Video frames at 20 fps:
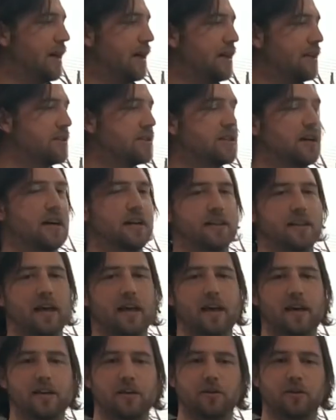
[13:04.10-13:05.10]
inside
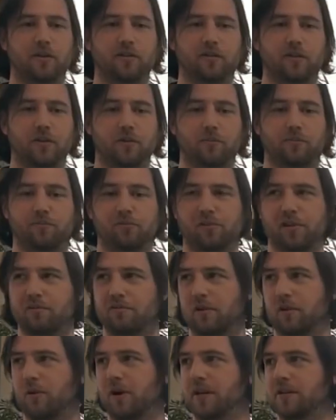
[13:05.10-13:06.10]
there you can do
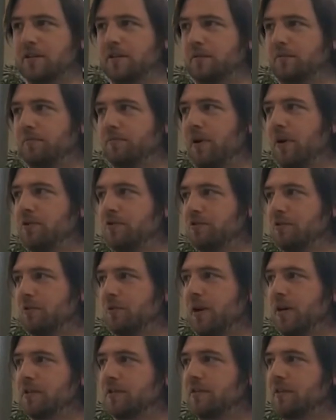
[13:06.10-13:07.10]
pre-request and
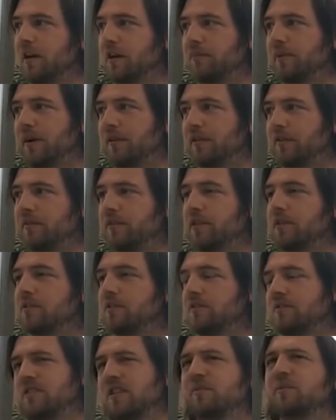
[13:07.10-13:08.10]
post-request type activities,
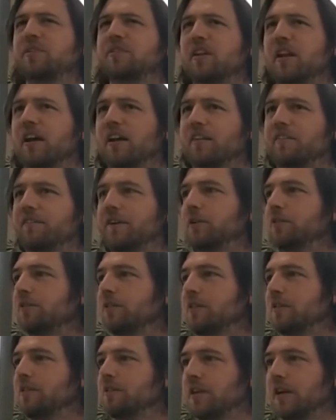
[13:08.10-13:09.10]
similar to like
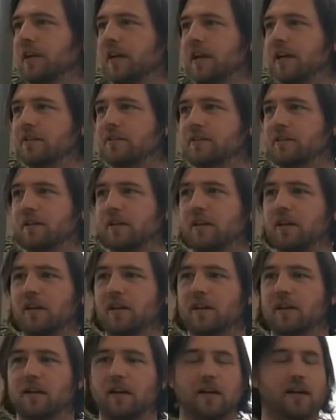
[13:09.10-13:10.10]
filters, I
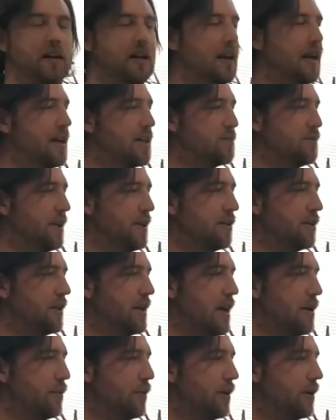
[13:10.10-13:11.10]
guess, in an
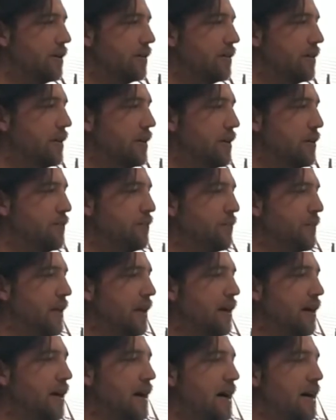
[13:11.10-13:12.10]
ASP.NET world.
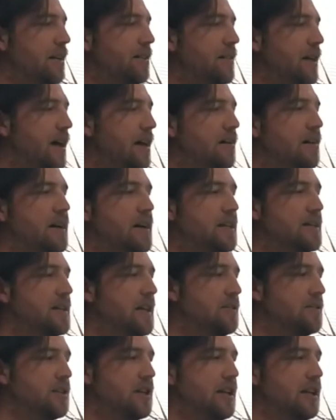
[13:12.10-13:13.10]
And in there,
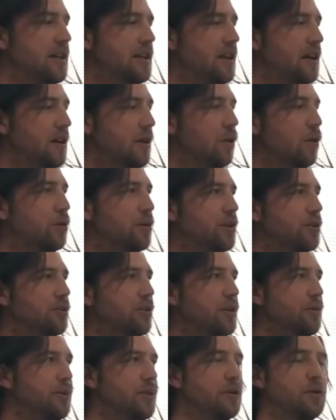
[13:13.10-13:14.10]
essentially, all you're
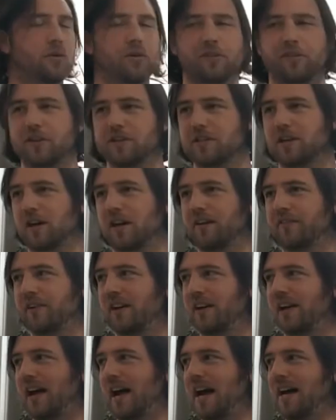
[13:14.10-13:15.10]
doing with auth is kind of
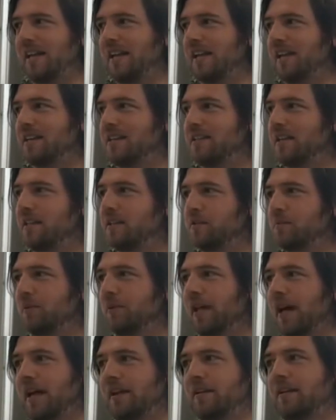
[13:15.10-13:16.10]
adding a
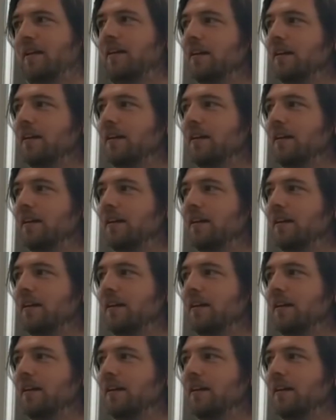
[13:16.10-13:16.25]
sensible header,